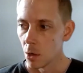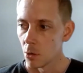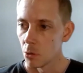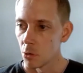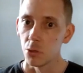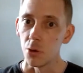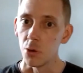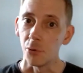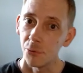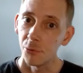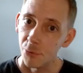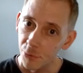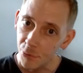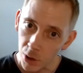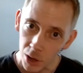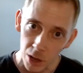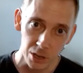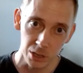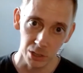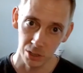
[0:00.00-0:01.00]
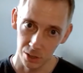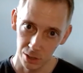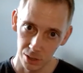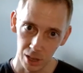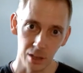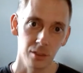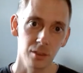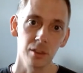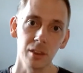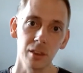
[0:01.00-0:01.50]
The first
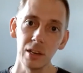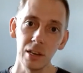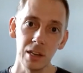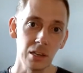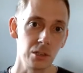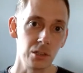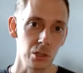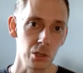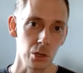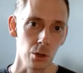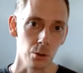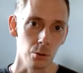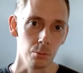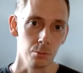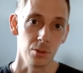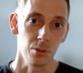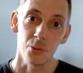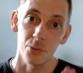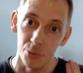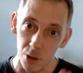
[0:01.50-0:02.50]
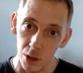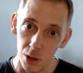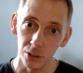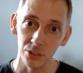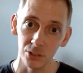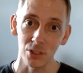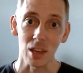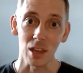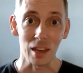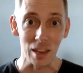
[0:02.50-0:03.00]
thing that they need to do, the first
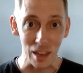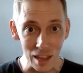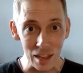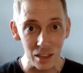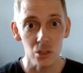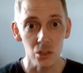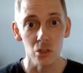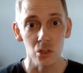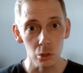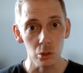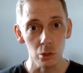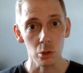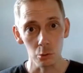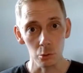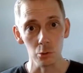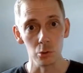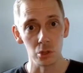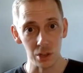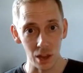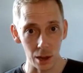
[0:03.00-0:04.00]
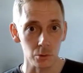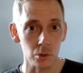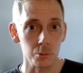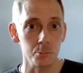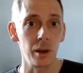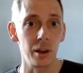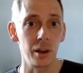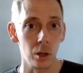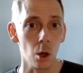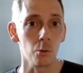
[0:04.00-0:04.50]
thing is to use sound
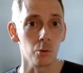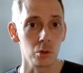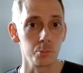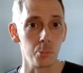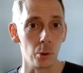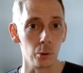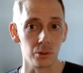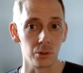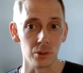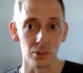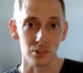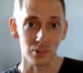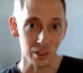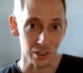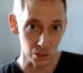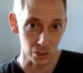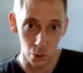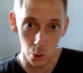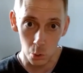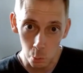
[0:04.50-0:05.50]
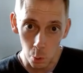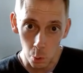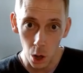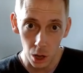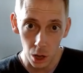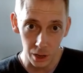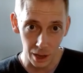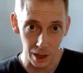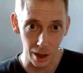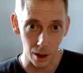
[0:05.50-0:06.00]
spelling correspondences to
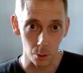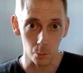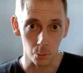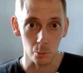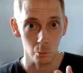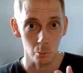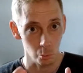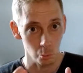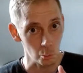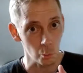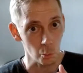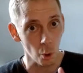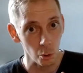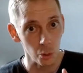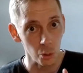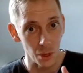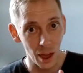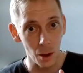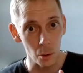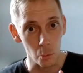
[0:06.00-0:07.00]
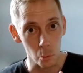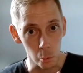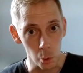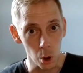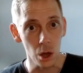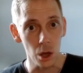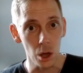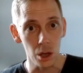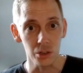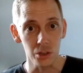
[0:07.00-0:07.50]
work out what that
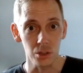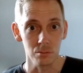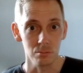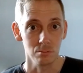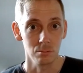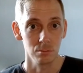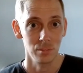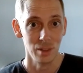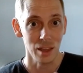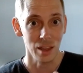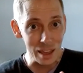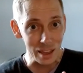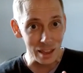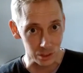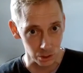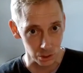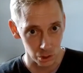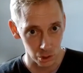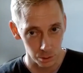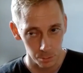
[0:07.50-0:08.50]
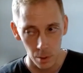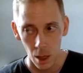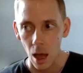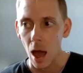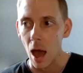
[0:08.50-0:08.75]
word is.